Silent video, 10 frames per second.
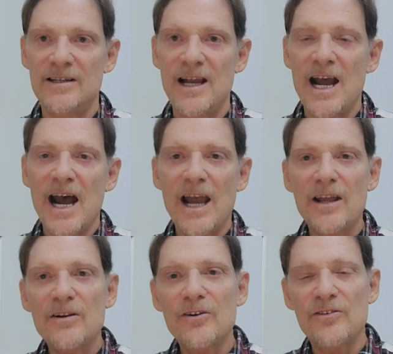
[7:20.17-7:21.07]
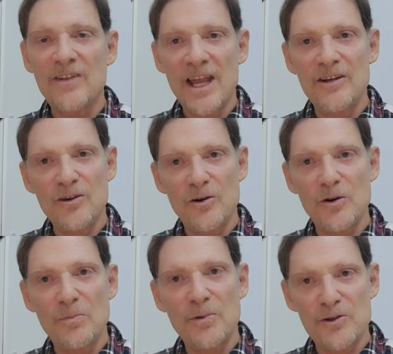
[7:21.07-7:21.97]
I understand
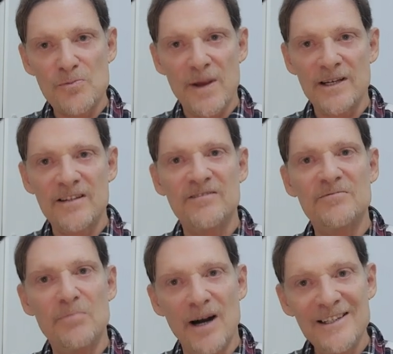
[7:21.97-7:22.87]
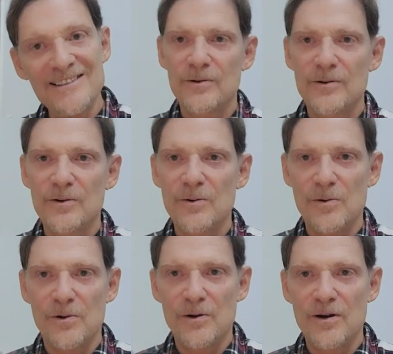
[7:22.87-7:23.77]
your perspective but,
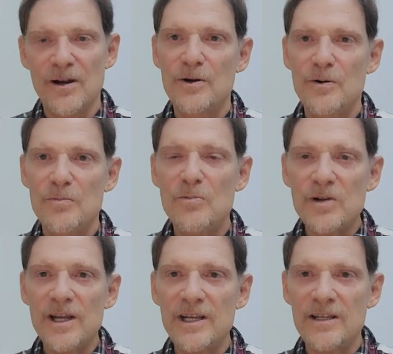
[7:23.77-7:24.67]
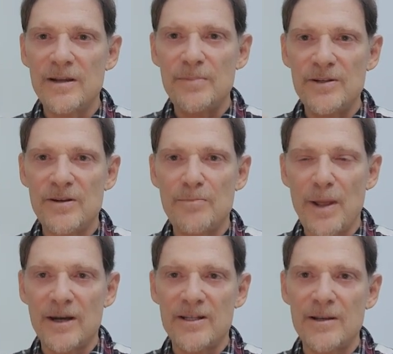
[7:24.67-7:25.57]
or "Mungkin kita bisa
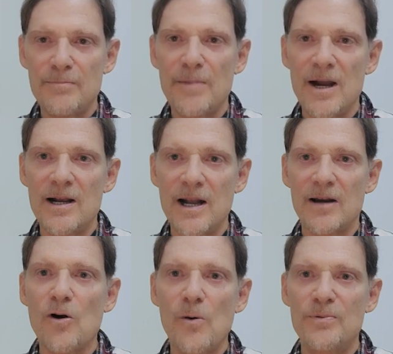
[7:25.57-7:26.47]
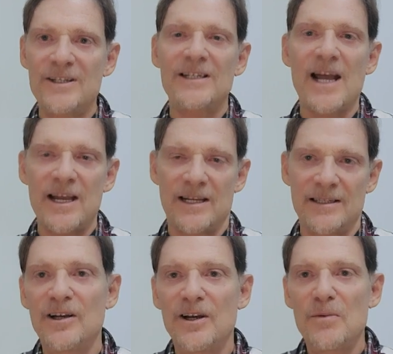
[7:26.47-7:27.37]
pertimbangkan opsi
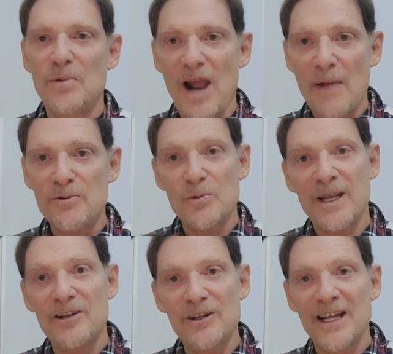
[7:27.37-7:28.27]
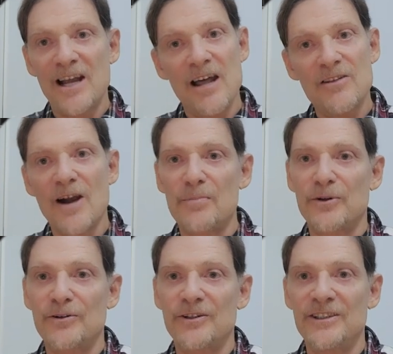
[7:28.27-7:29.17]
lain," perhaps we can look at other
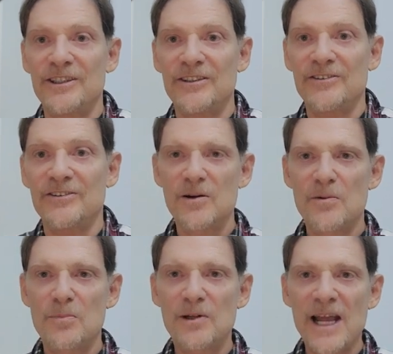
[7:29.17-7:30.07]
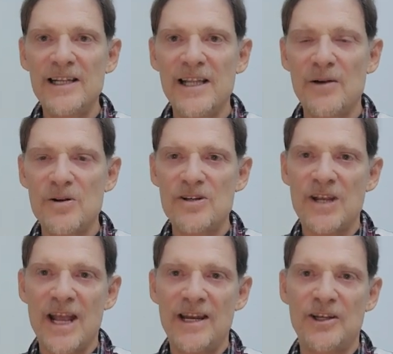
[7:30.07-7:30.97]
opportunities. Polite language
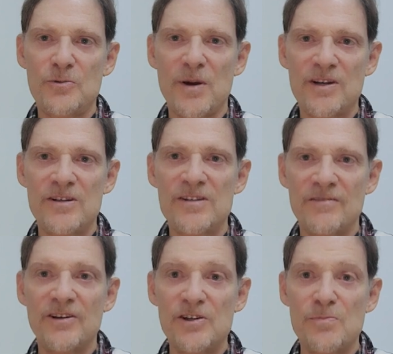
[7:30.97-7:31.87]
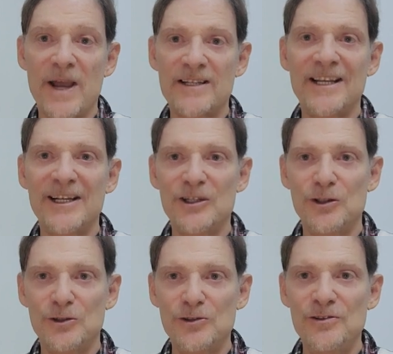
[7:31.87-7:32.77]
and expressions of respect include